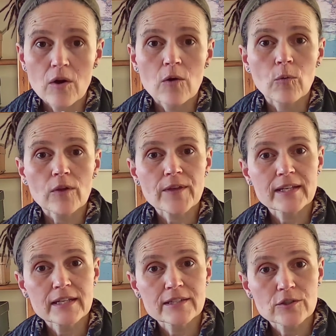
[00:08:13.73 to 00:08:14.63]
what they
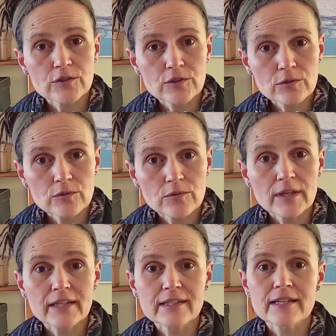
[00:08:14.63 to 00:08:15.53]
need to do
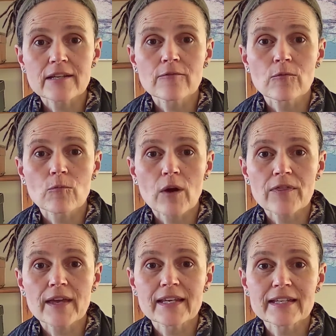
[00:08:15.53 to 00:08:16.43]
instead of what
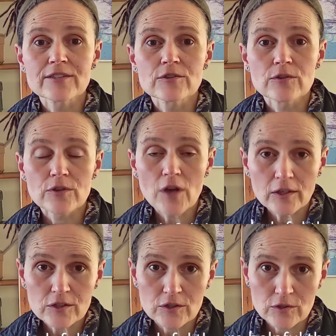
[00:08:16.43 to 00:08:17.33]
they need to
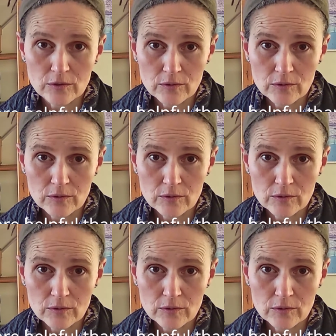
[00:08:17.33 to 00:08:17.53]
not do.